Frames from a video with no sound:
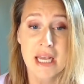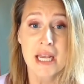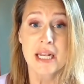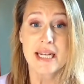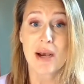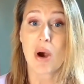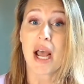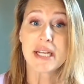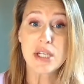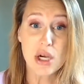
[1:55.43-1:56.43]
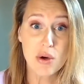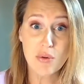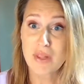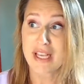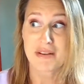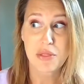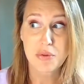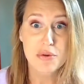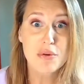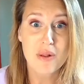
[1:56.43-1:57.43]
Now, I know like
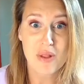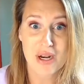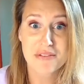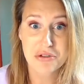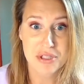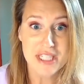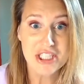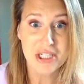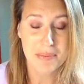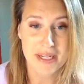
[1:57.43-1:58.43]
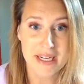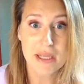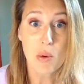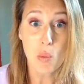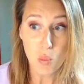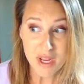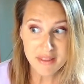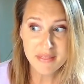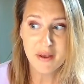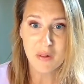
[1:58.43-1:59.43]
through a lot of strategic planning
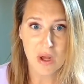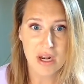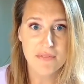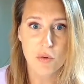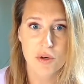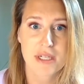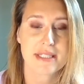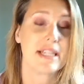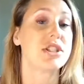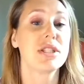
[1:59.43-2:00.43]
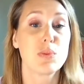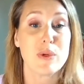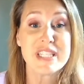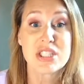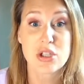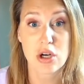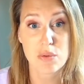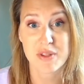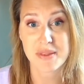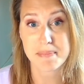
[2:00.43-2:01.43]
with a lot of organizations, we start
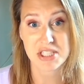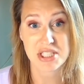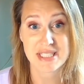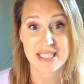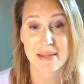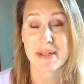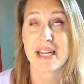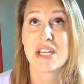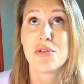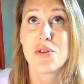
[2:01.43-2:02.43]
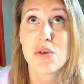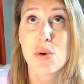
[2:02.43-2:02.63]
with the mission statement, and you don't know